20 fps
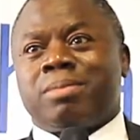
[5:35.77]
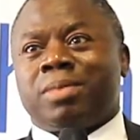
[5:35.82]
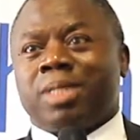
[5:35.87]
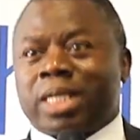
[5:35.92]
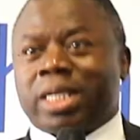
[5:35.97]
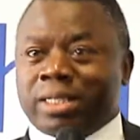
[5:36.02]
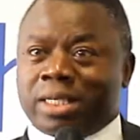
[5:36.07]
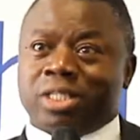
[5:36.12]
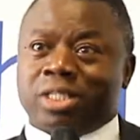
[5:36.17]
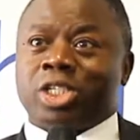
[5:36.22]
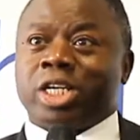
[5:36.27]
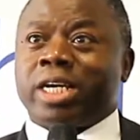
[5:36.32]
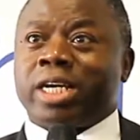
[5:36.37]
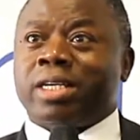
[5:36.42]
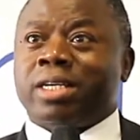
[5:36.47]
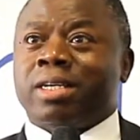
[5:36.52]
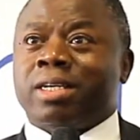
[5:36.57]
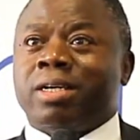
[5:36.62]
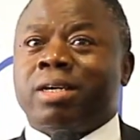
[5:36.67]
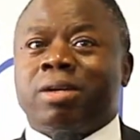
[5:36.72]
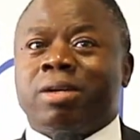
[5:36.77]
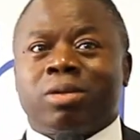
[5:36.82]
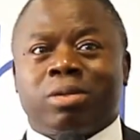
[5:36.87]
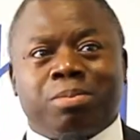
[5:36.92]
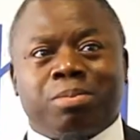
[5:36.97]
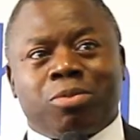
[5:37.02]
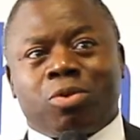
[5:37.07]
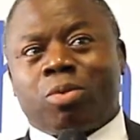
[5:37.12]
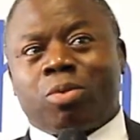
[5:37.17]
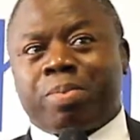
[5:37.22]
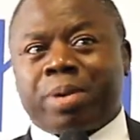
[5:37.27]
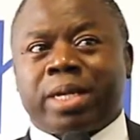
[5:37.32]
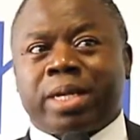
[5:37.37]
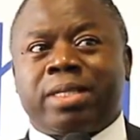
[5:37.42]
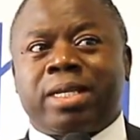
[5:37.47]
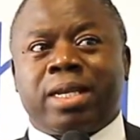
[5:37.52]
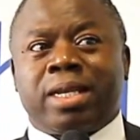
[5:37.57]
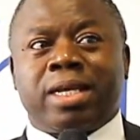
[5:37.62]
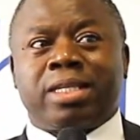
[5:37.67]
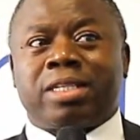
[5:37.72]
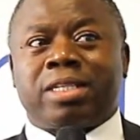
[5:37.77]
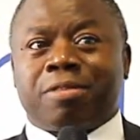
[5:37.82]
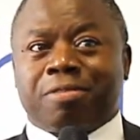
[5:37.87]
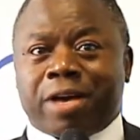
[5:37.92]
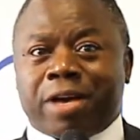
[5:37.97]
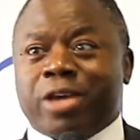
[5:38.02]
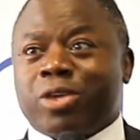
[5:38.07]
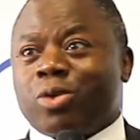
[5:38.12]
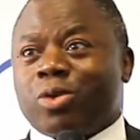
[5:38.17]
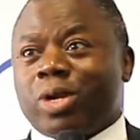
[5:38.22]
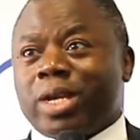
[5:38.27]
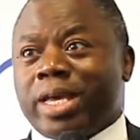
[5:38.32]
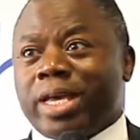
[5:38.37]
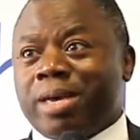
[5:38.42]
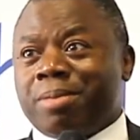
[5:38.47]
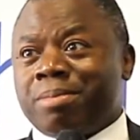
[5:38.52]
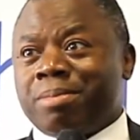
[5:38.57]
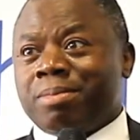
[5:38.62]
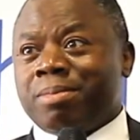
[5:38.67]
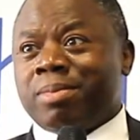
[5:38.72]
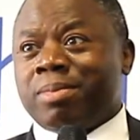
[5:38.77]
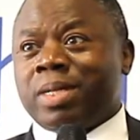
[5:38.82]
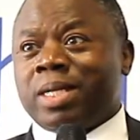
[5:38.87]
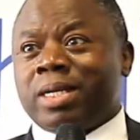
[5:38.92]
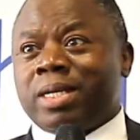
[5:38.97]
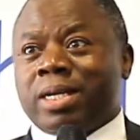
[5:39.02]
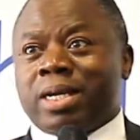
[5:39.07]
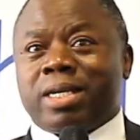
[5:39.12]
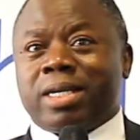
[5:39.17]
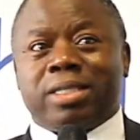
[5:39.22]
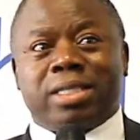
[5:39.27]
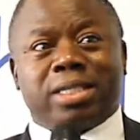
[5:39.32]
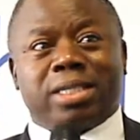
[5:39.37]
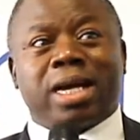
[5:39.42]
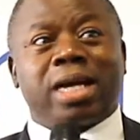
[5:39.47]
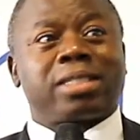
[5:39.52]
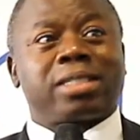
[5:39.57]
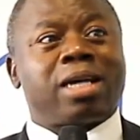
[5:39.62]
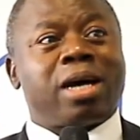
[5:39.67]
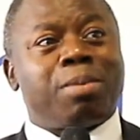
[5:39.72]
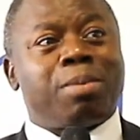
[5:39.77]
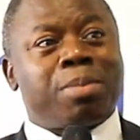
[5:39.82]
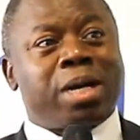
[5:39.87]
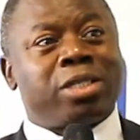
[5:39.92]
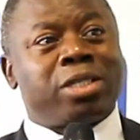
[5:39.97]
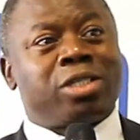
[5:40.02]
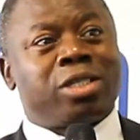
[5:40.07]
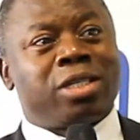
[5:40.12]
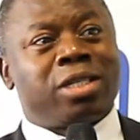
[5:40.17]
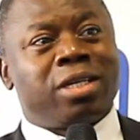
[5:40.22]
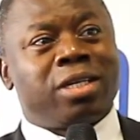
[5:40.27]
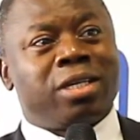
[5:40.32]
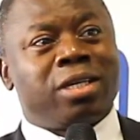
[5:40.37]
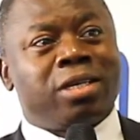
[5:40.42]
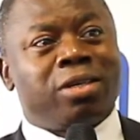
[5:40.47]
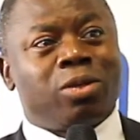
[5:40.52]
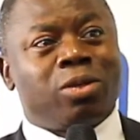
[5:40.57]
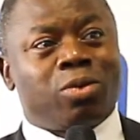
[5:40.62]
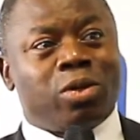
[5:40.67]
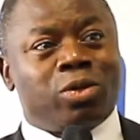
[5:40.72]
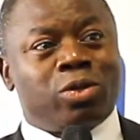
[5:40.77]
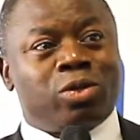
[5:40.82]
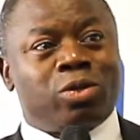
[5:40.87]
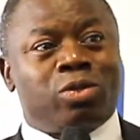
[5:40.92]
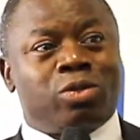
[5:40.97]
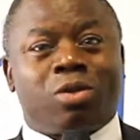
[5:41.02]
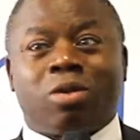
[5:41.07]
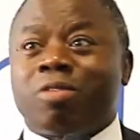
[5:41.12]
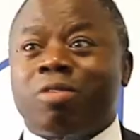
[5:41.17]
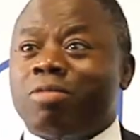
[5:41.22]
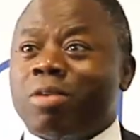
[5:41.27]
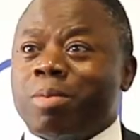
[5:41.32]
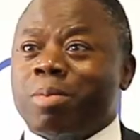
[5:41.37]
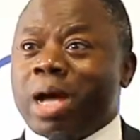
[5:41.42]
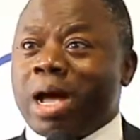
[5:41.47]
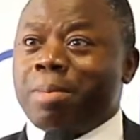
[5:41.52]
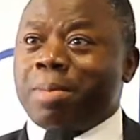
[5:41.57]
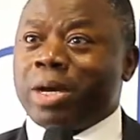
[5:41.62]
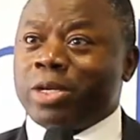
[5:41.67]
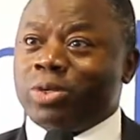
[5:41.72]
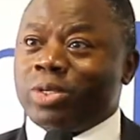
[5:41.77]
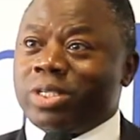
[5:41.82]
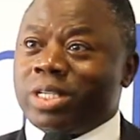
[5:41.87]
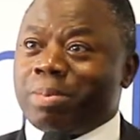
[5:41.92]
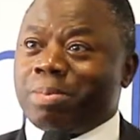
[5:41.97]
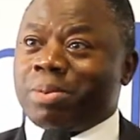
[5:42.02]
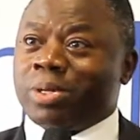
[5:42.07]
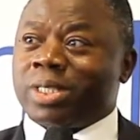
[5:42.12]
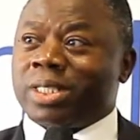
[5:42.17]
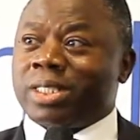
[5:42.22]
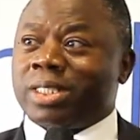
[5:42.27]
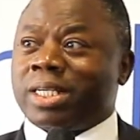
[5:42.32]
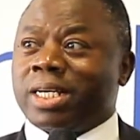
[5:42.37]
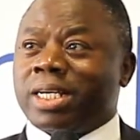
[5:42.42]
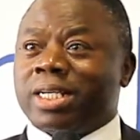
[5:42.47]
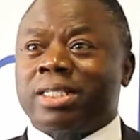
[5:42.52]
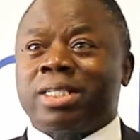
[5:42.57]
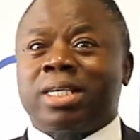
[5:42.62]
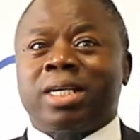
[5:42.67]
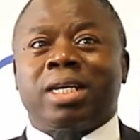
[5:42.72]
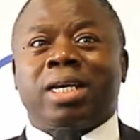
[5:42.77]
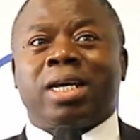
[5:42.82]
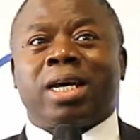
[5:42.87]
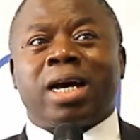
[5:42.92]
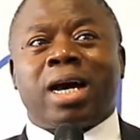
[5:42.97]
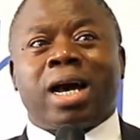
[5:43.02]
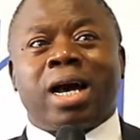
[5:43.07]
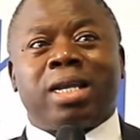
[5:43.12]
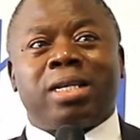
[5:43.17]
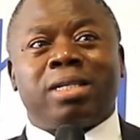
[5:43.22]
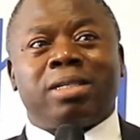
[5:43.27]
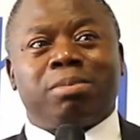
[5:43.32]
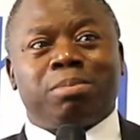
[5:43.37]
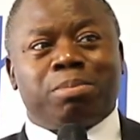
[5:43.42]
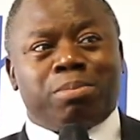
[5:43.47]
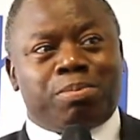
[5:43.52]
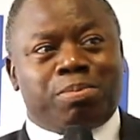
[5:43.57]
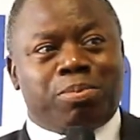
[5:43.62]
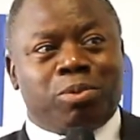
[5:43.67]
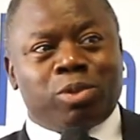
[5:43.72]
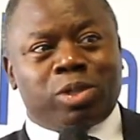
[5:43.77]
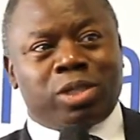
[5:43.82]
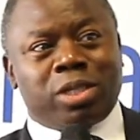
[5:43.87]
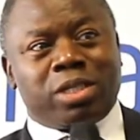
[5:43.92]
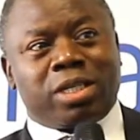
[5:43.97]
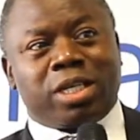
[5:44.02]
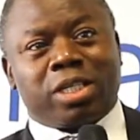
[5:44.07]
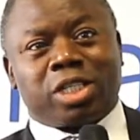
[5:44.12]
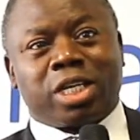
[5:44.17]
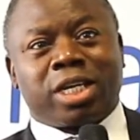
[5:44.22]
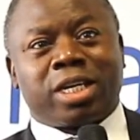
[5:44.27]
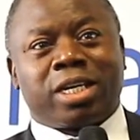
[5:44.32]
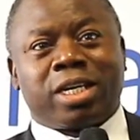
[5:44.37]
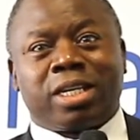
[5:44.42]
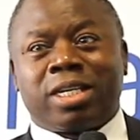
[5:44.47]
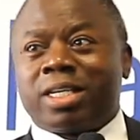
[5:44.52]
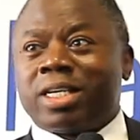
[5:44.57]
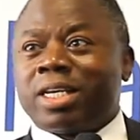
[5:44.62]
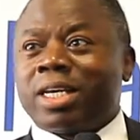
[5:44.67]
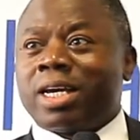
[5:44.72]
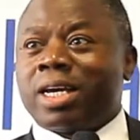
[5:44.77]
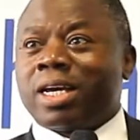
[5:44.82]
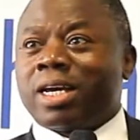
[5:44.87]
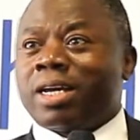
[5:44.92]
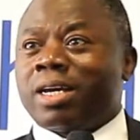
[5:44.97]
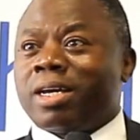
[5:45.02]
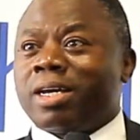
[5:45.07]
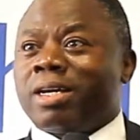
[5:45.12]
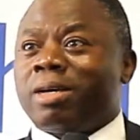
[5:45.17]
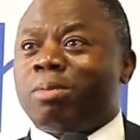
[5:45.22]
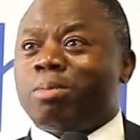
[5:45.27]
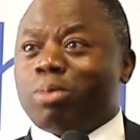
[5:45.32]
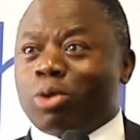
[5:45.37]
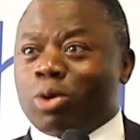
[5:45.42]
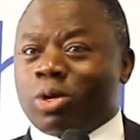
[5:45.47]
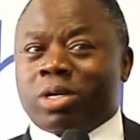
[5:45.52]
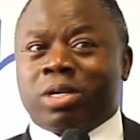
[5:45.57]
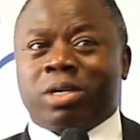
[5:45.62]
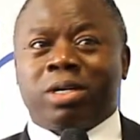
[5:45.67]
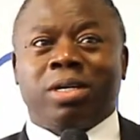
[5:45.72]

take the check, go pick the ledger, find your name, deduct how much you're going to draw from how much you deposited, and put the check in the book.